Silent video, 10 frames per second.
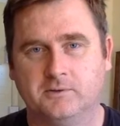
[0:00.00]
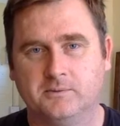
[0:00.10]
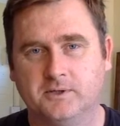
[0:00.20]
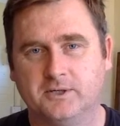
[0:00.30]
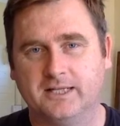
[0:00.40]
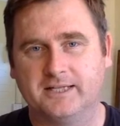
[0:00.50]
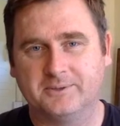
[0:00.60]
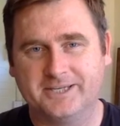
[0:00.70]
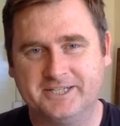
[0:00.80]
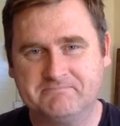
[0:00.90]
Well, hello
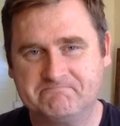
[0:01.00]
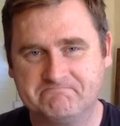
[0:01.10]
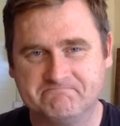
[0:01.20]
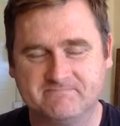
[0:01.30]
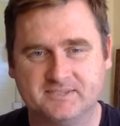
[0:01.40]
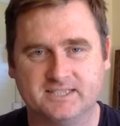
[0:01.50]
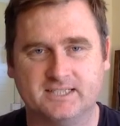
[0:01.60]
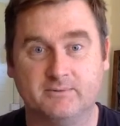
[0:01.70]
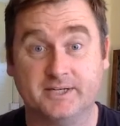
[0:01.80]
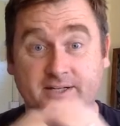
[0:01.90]
again.
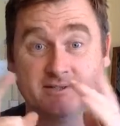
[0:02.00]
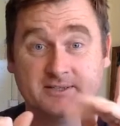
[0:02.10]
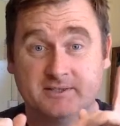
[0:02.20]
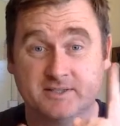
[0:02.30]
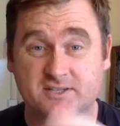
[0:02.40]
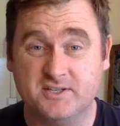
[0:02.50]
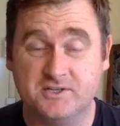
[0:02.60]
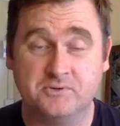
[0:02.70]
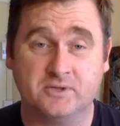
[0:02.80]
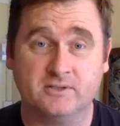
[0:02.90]
We're going to
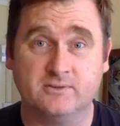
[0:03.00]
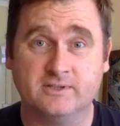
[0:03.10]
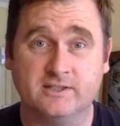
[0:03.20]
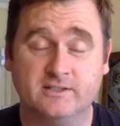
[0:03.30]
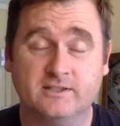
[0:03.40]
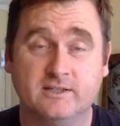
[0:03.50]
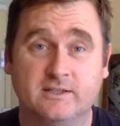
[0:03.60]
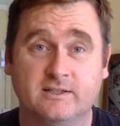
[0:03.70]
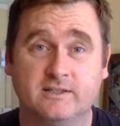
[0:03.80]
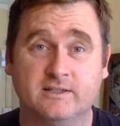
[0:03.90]
continue on looking
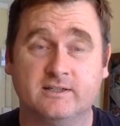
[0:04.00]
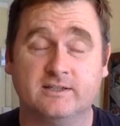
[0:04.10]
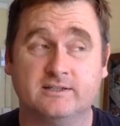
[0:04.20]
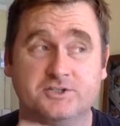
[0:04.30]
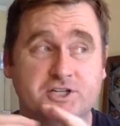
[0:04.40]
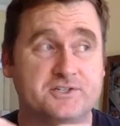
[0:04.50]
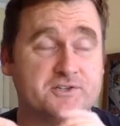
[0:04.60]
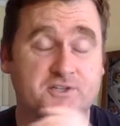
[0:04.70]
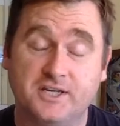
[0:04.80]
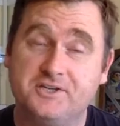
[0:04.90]
at
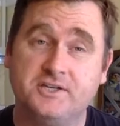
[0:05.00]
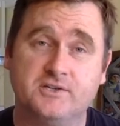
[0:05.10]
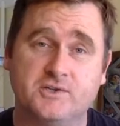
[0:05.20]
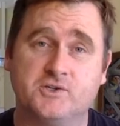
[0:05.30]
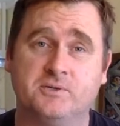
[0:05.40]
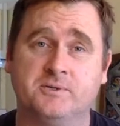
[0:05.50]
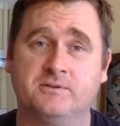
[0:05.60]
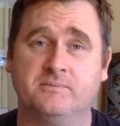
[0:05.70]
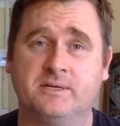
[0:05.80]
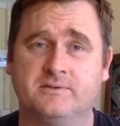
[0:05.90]
Jesus' teaching in the Sermon on
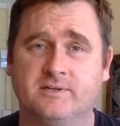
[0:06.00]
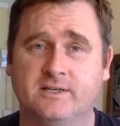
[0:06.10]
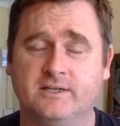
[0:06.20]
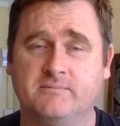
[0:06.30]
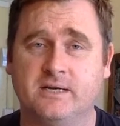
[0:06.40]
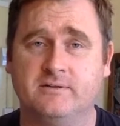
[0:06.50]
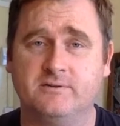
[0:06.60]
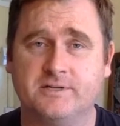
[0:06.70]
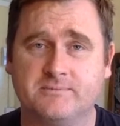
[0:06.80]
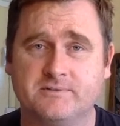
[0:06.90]
the Mount today in Matthew
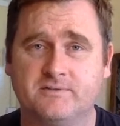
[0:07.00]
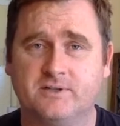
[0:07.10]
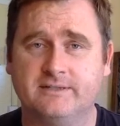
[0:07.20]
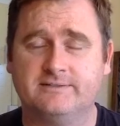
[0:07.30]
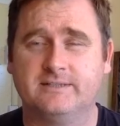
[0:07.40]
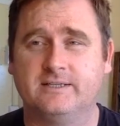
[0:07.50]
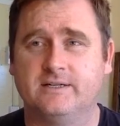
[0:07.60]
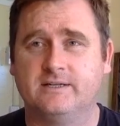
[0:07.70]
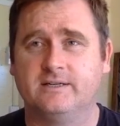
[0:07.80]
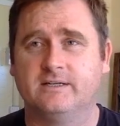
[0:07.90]
chapter 5.
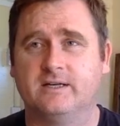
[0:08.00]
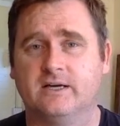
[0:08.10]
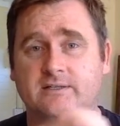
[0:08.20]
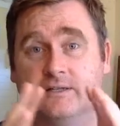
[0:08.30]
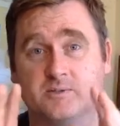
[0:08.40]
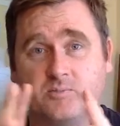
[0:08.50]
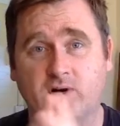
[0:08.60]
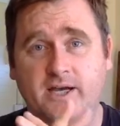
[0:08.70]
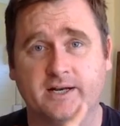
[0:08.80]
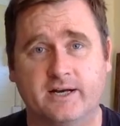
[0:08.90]
So let's
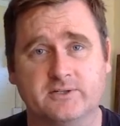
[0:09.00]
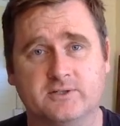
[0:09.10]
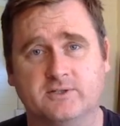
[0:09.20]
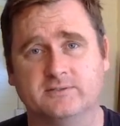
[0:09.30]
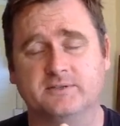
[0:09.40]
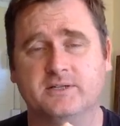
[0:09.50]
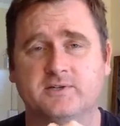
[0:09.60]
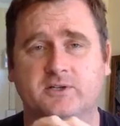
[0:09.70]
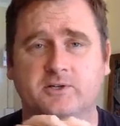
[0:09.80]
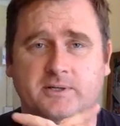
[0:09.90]
pray and ask God for
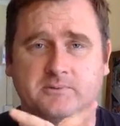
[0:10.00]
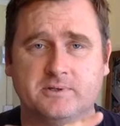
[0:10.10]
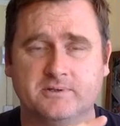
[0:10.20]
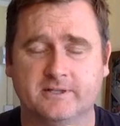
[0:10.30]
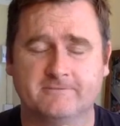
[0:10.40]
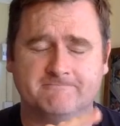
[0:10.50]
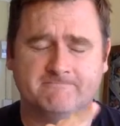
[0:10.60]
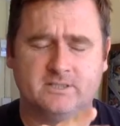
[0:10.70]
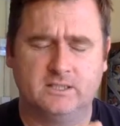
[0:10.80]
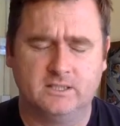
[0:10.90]
his help as we do that.
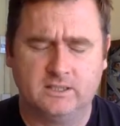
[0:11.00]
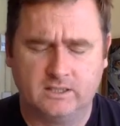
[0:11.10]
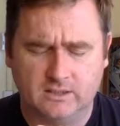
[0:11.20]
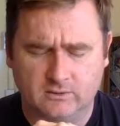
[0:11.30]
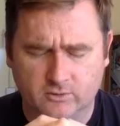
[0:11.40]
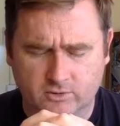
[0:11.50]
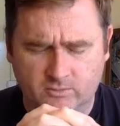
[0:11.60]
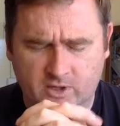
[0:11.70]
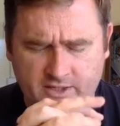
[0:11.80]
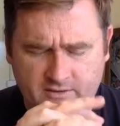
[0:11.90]
Lord
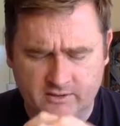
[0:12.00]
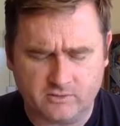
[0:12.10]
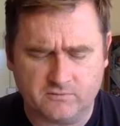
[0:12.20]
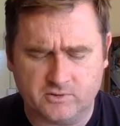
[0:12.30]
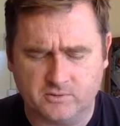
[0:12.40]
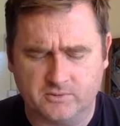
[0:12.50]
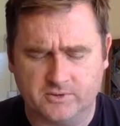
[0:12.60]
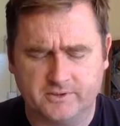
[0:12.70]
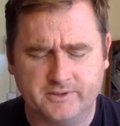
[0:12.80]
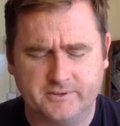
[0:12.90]
Almighty, thank you for your
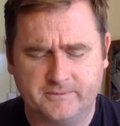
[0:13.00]
word.